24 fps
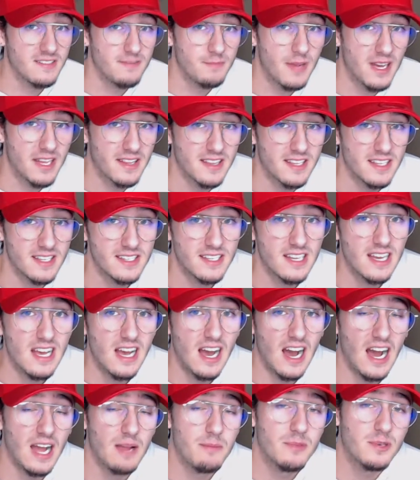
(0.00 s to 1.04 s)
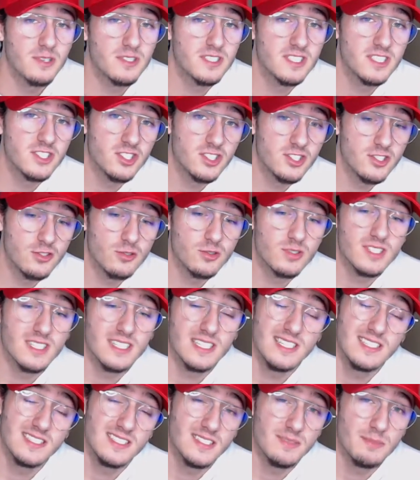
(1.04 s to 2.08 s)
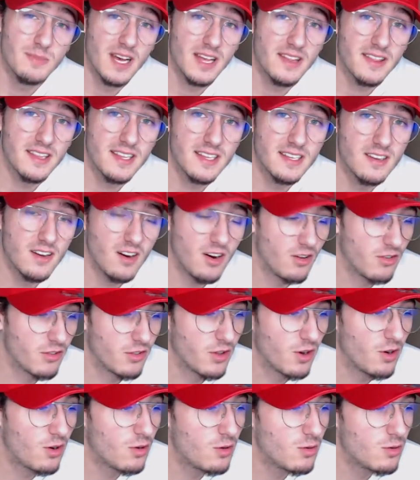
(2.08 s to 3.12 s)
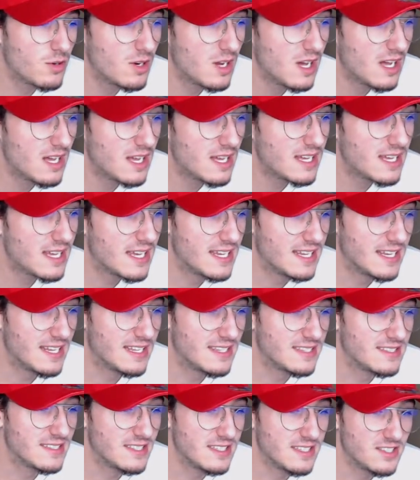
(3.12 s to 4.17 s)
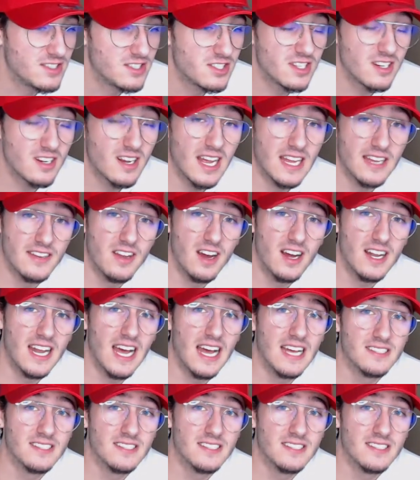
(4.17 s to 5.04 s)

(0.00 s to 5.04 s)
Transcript: method. I personally just use the easy method. Although it is easier and not as